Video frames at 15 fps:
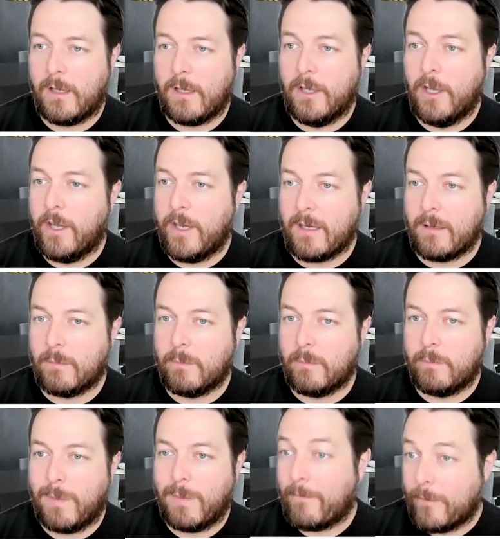learning
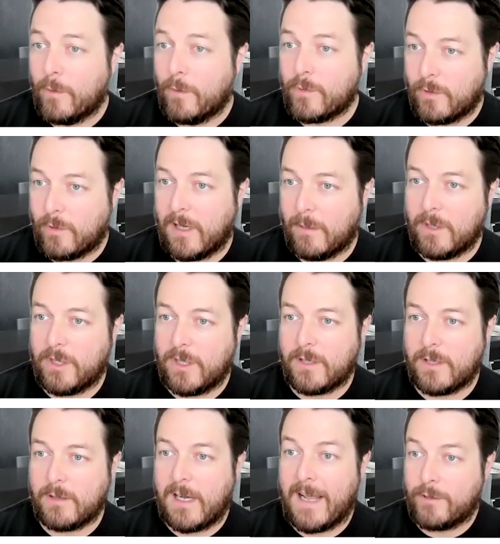platforms really, which
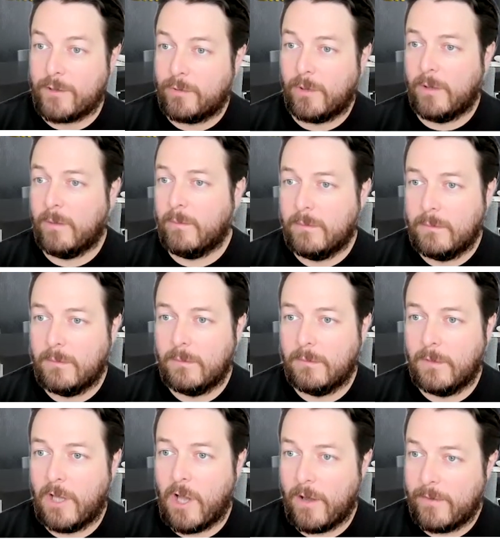is classroom,
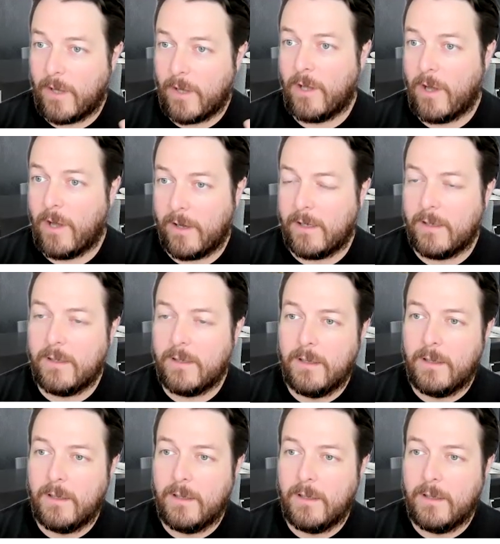live online,